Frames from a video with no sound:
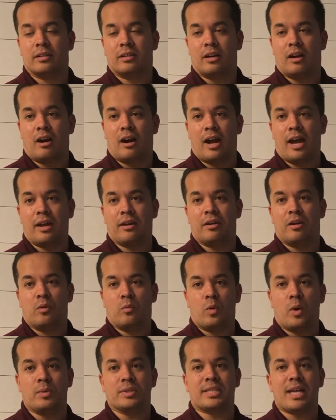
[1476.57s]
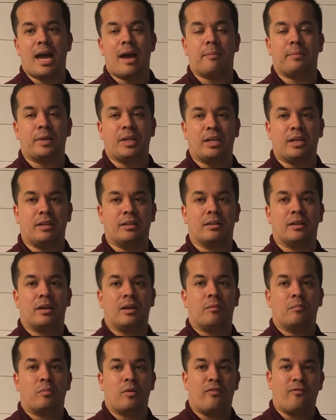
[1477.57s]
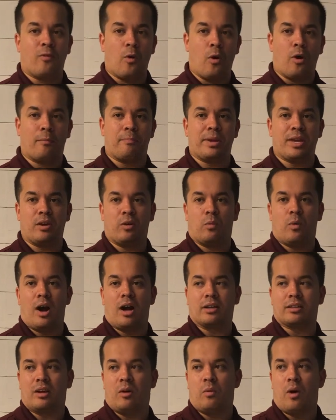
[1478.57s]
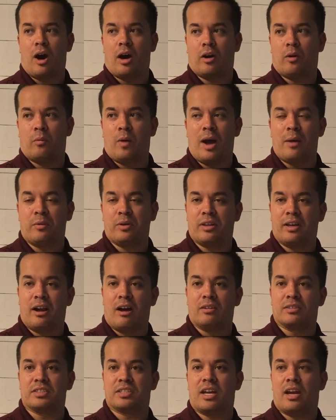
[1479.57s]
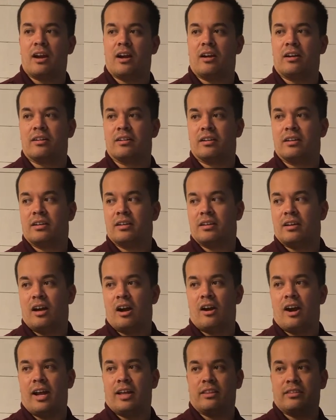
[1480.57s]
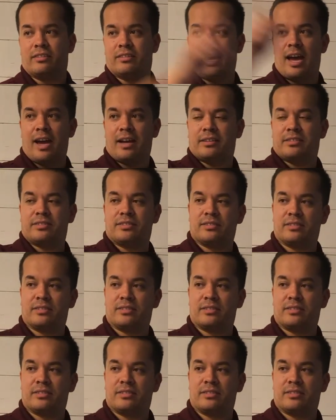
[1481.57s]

All right. What was happening before Peter walked on water? Why were they all scared? All right. Dex.